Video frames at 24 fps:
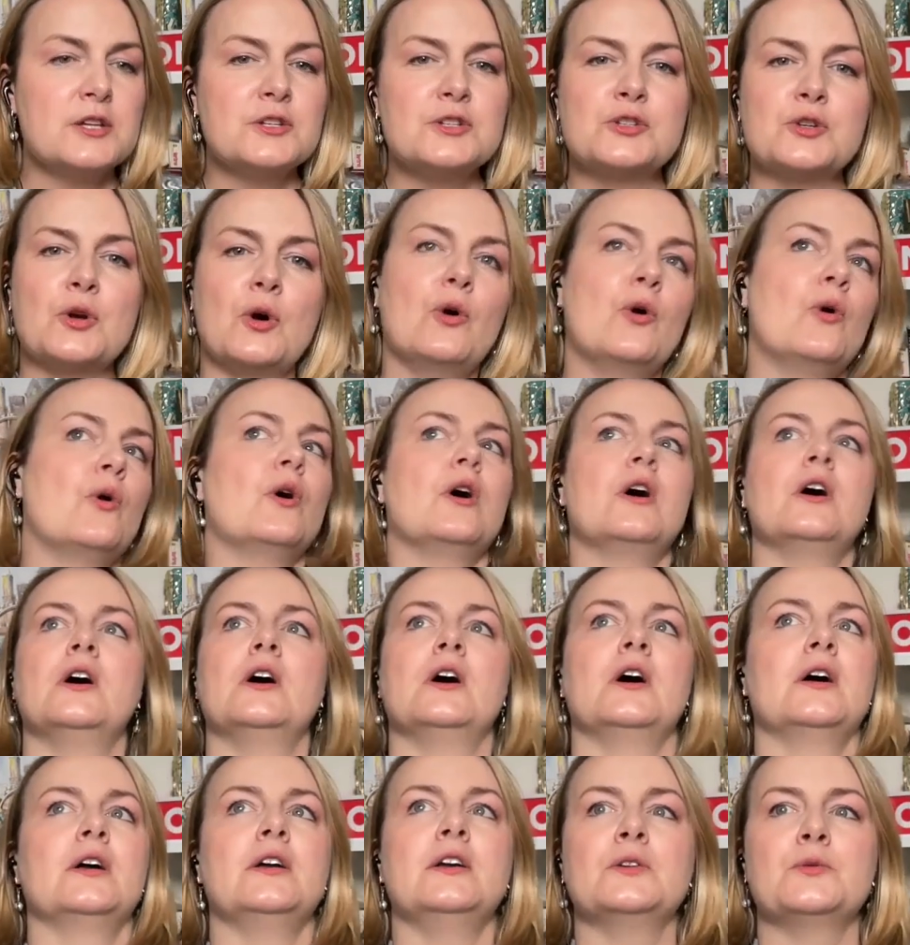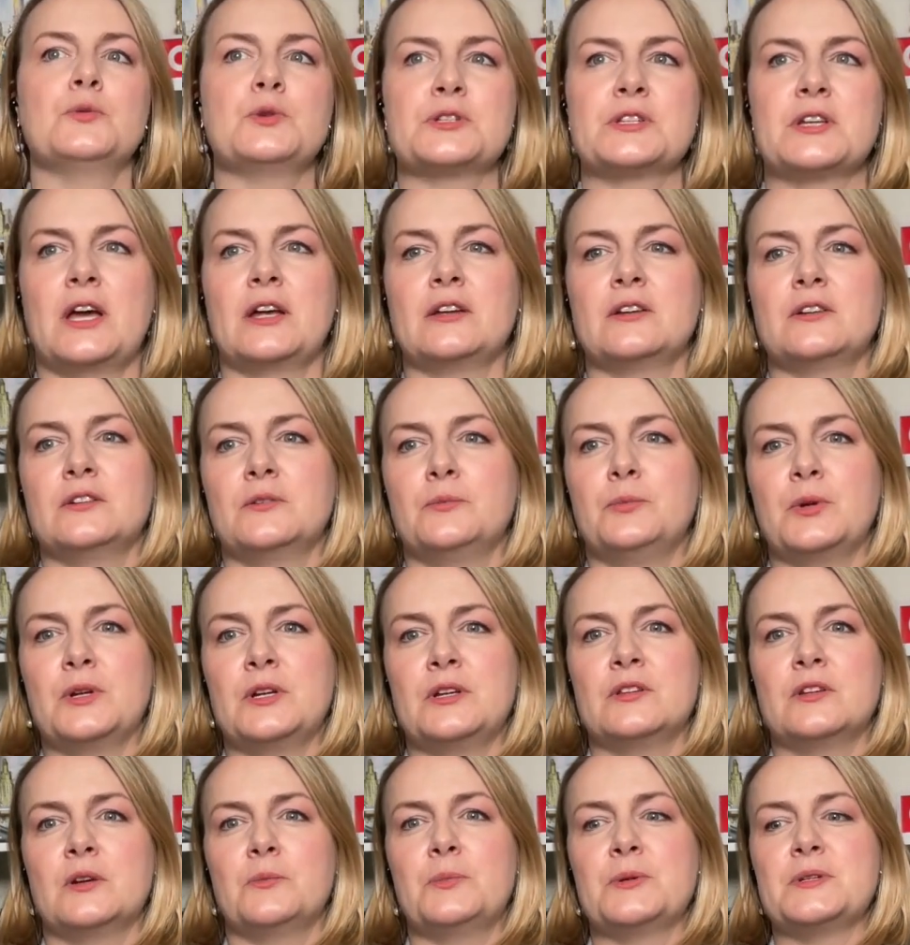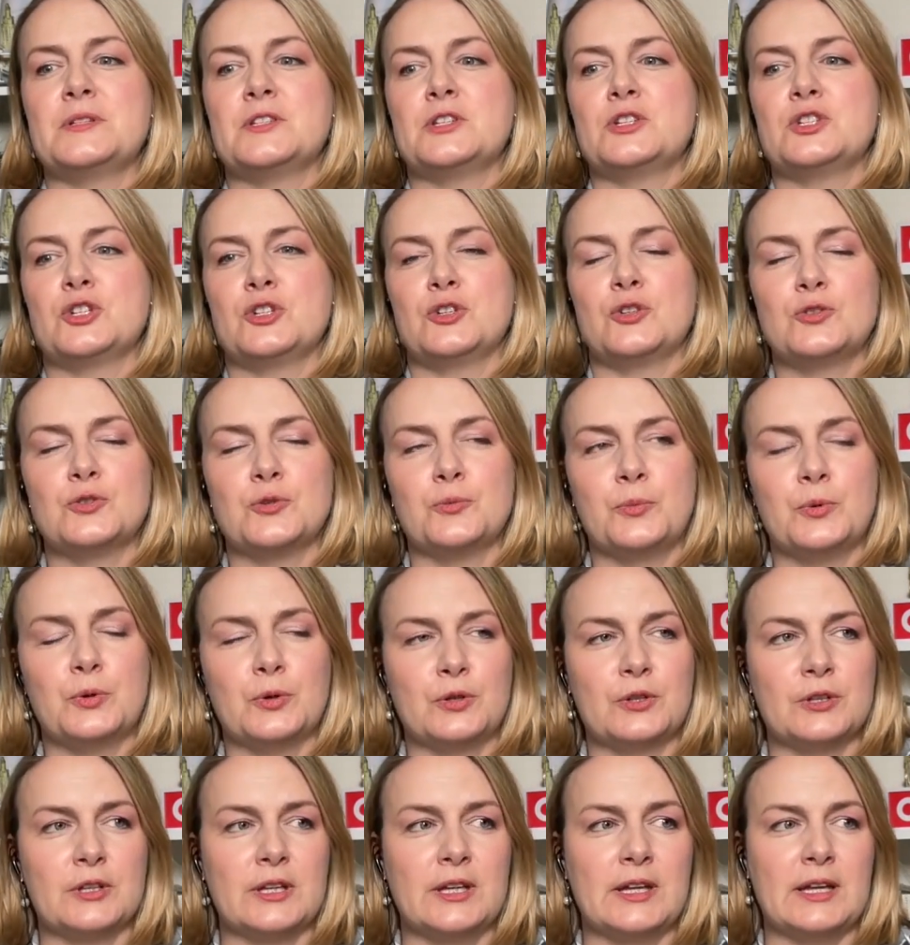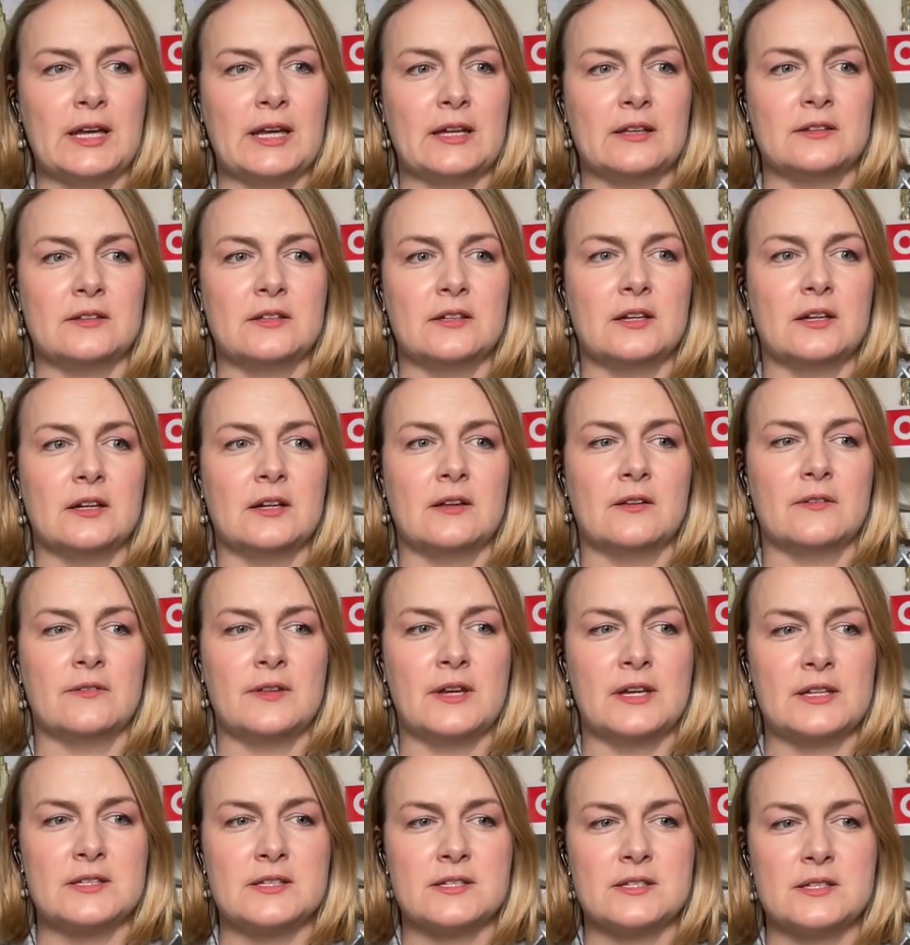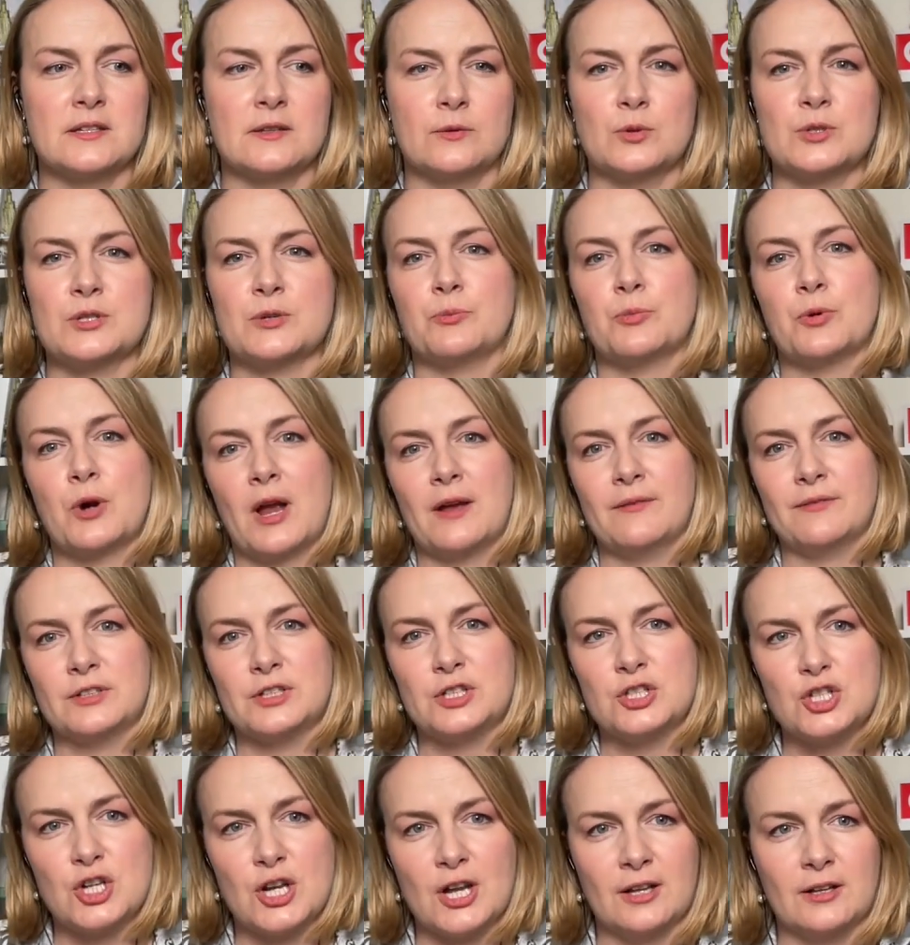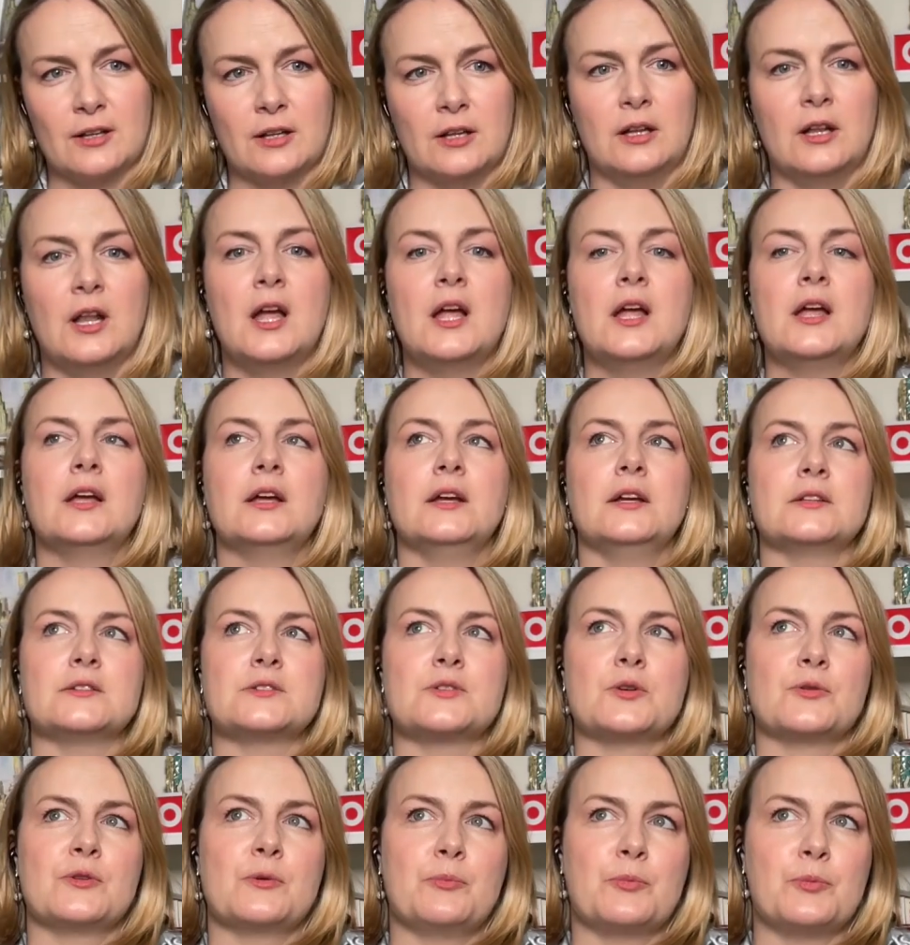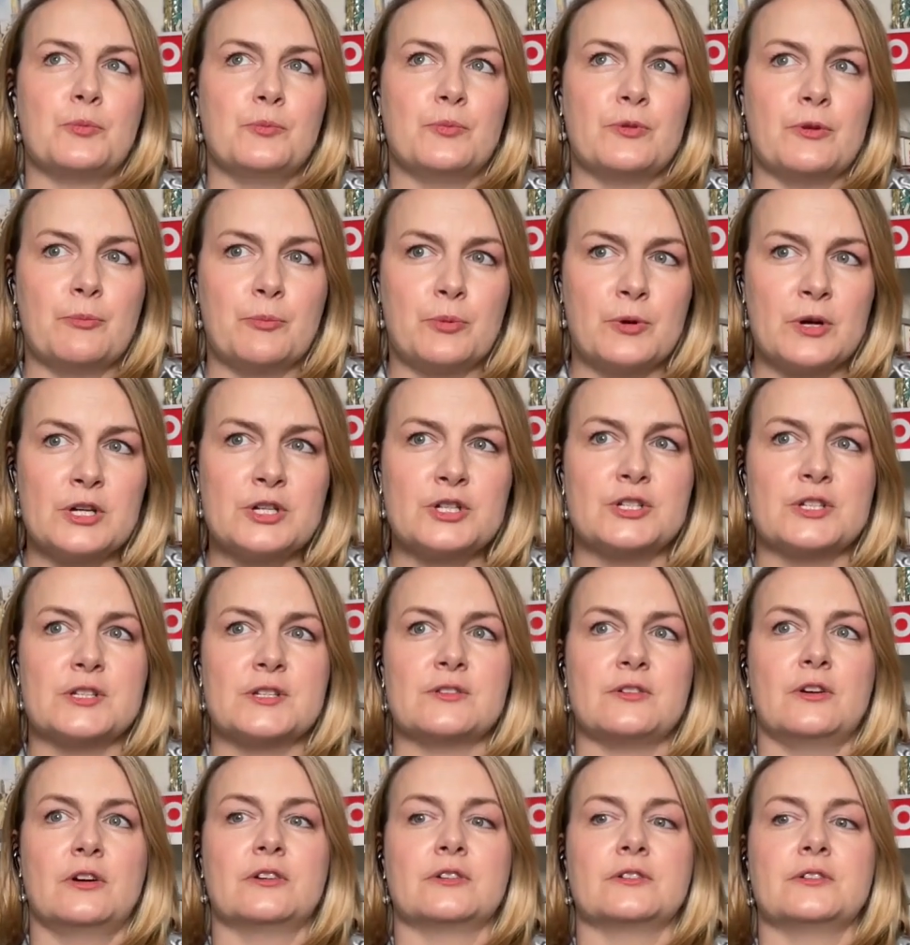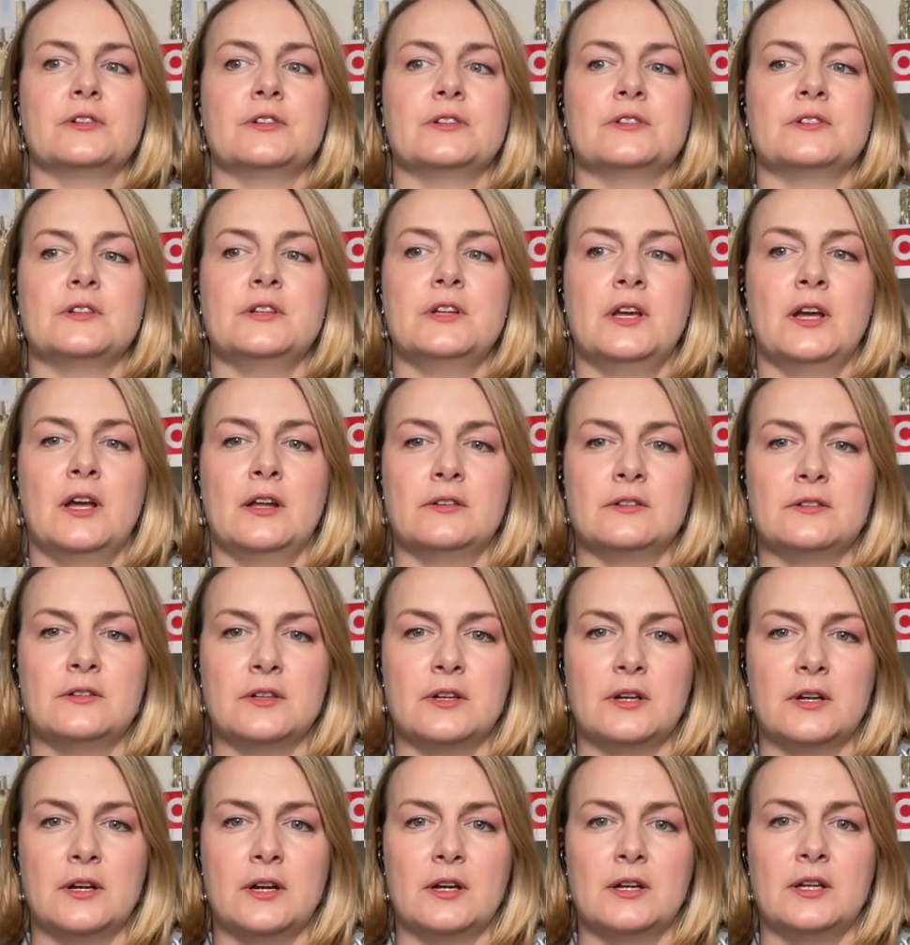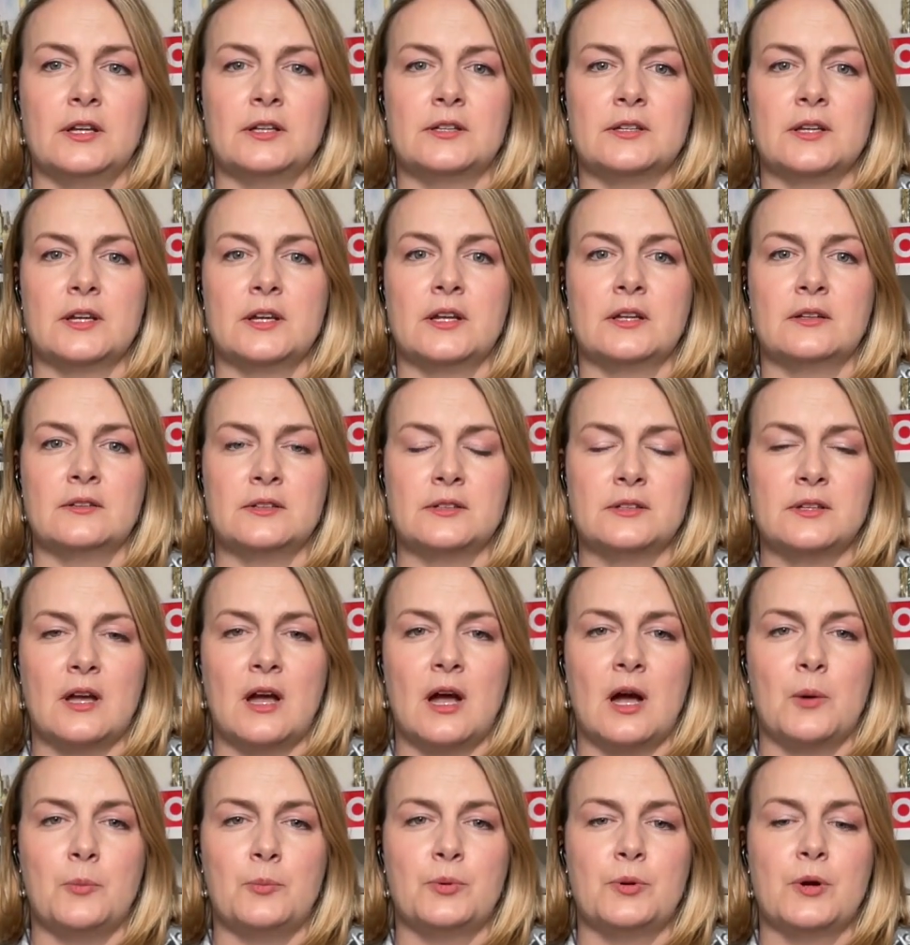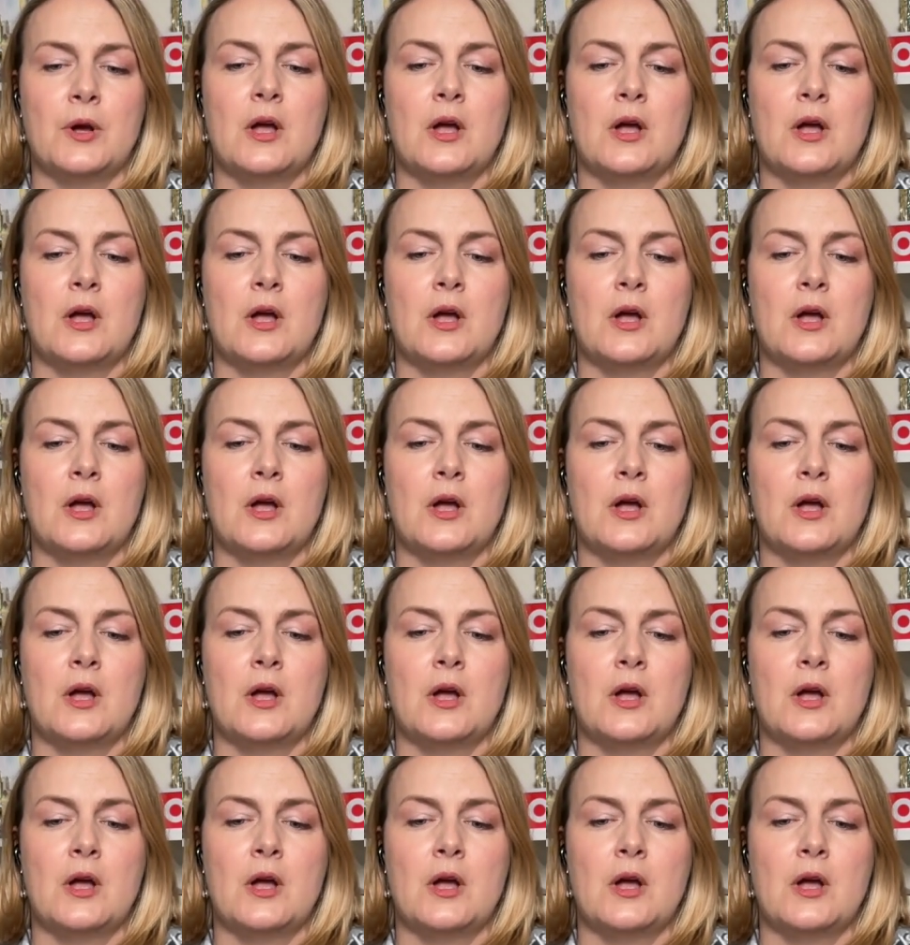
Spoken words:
So it was kind of in opposition to Putin, and it was a private channel, and so the pressure started, and it ended up